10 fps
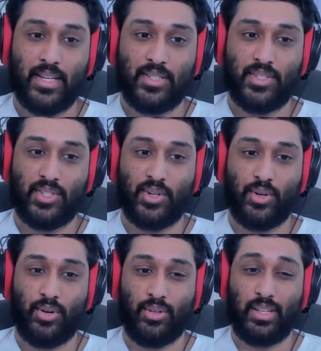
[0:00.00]

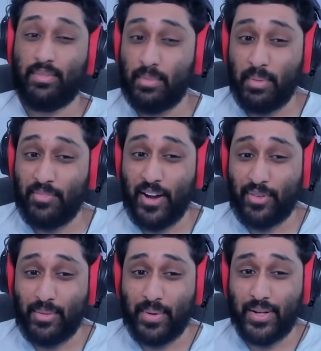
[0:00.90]
So give him a
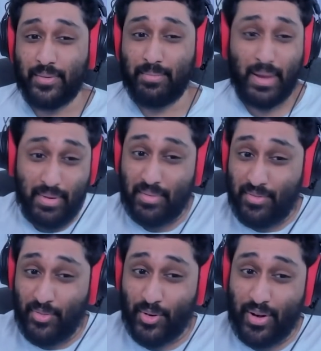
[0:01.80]
5-frame button, maybe even a
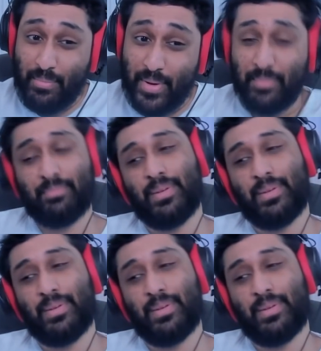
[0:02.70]
4-frame button.